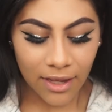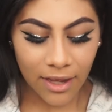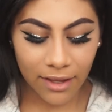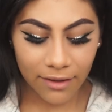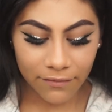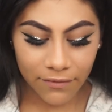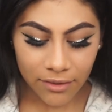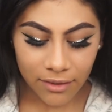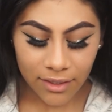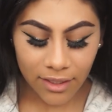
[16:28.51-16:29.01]
I
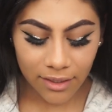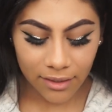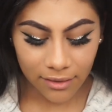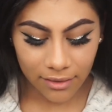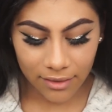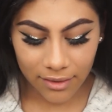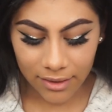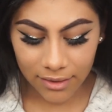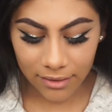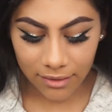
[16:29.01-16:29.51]
feel
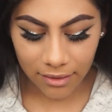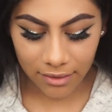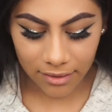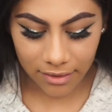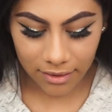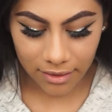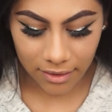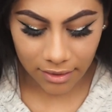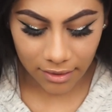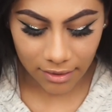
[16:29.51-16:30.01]
like this
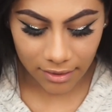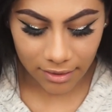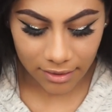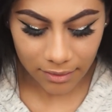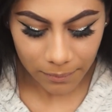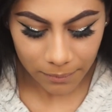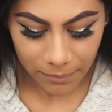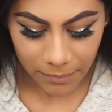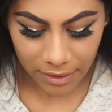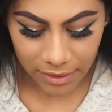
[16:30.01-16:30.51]
concealer,
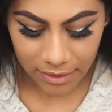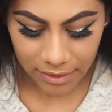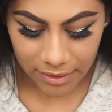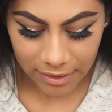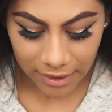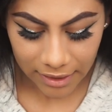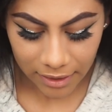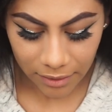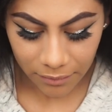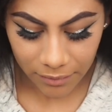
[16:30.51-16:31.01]
it's my
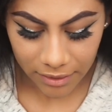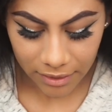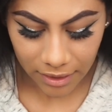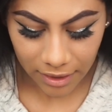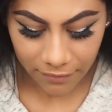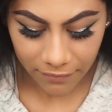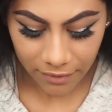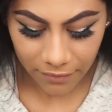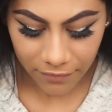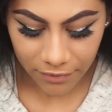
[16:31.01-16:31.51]
second one that
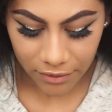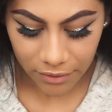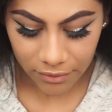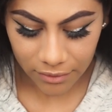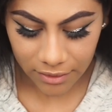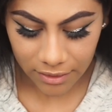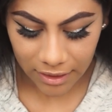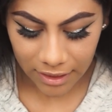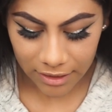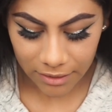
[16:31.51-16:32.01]
I've ever
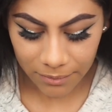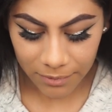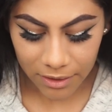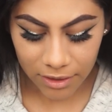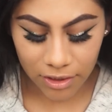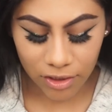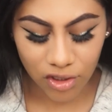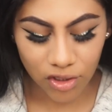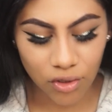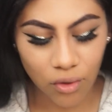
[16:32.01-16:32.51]
used, lasts me
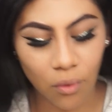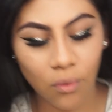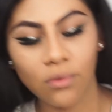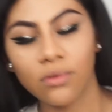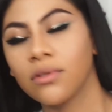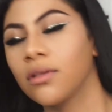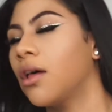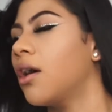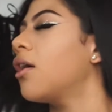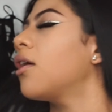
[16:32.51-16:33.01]
so
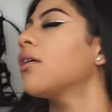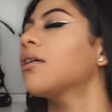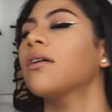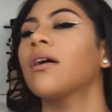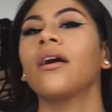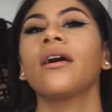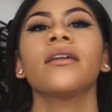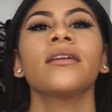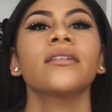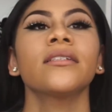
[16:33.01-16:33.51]
long,
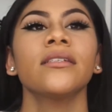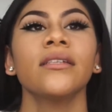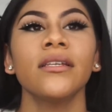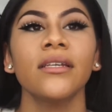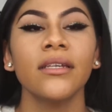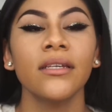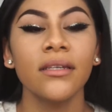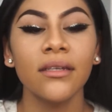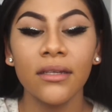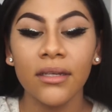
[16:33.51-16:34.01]

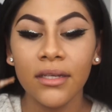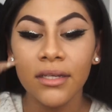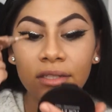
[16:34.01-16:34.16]
honestly.